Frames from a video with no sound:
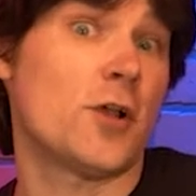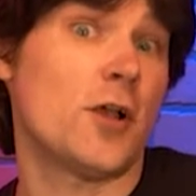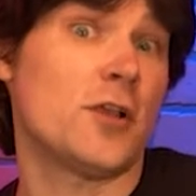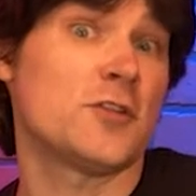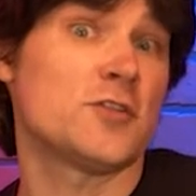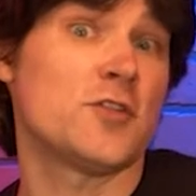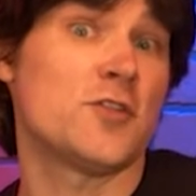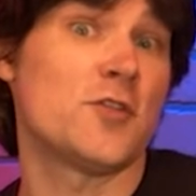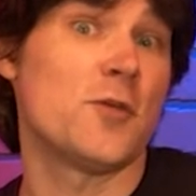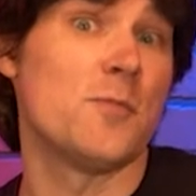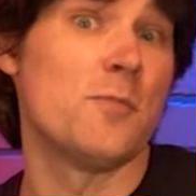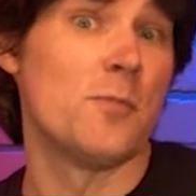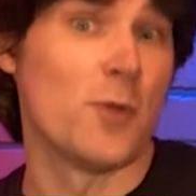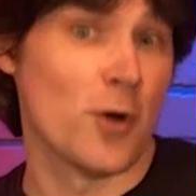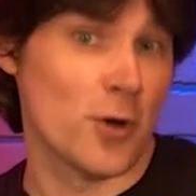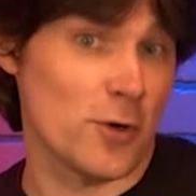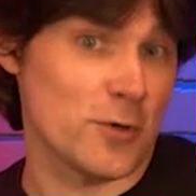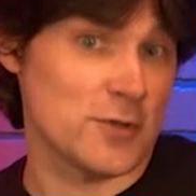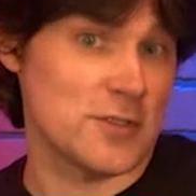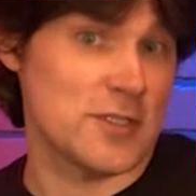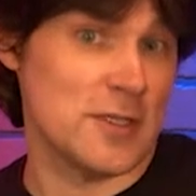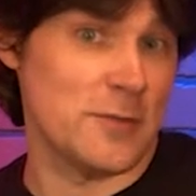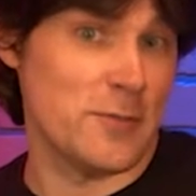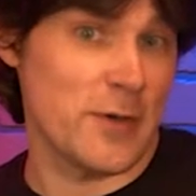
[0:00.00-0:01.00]
calls it the
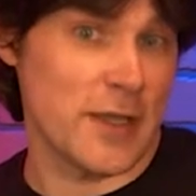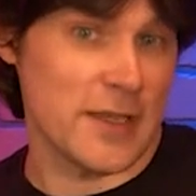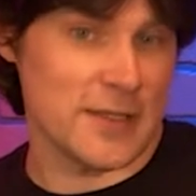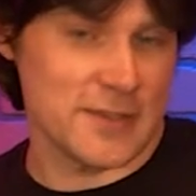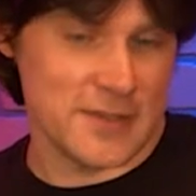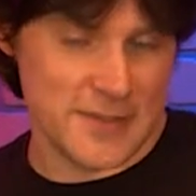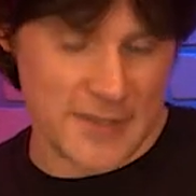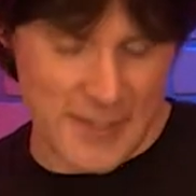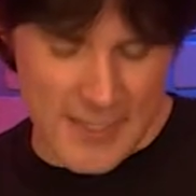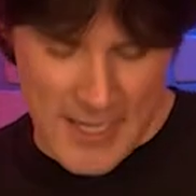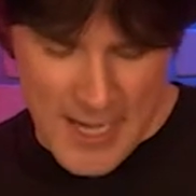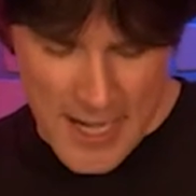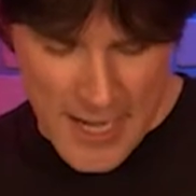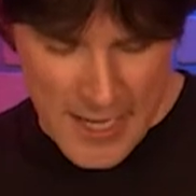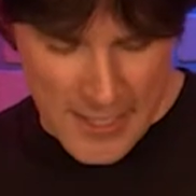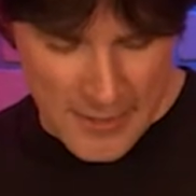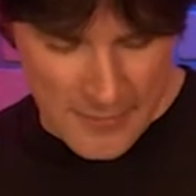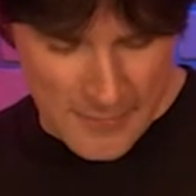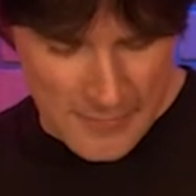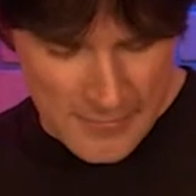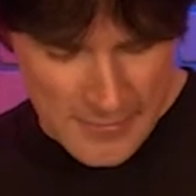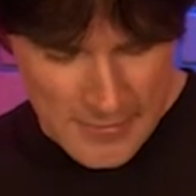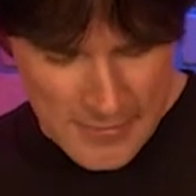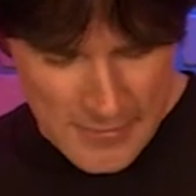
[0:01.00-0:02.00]
Mersey bass.
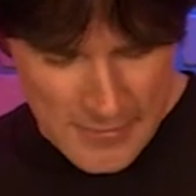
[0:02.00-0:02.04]
today.